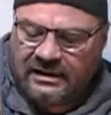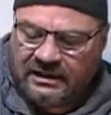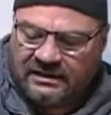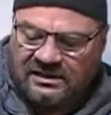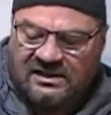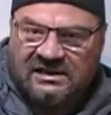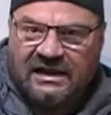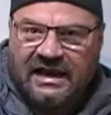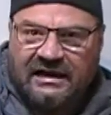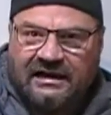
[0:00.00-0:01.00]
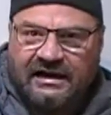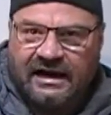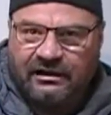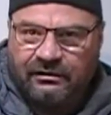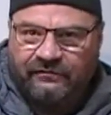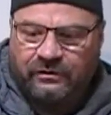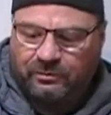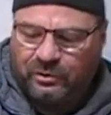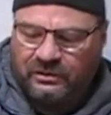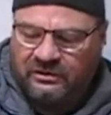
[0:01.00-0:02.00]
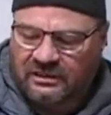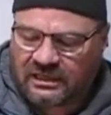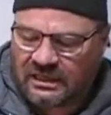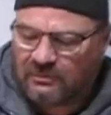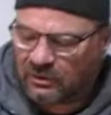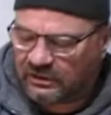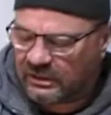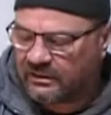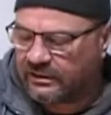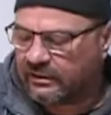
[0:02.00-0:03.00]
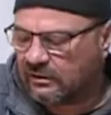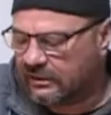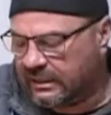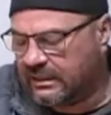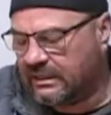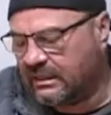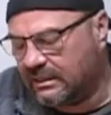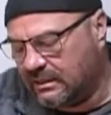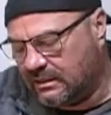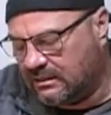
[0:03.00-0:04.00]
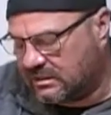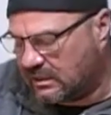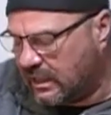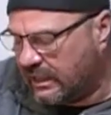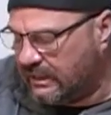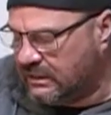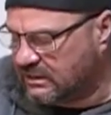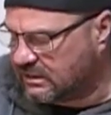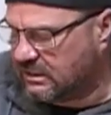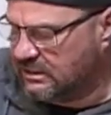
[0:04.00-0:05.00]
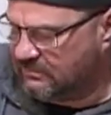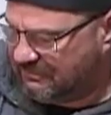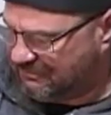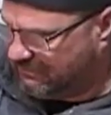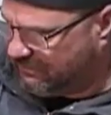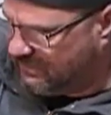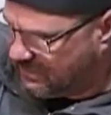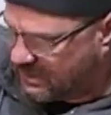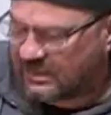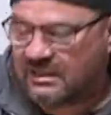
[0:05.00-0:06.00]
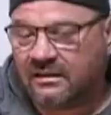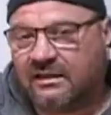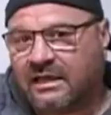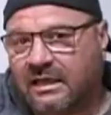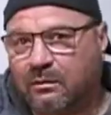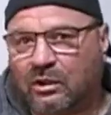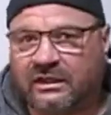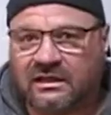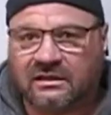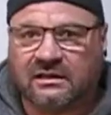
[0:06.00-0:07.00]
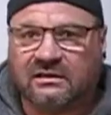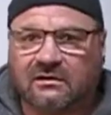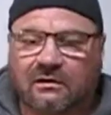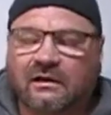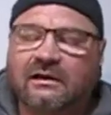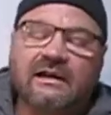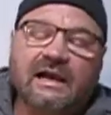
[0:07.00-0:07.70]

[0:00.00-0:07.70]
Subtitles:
It's slanted how you have to put the cable in there, and it is not easy to get the cable into the guitar.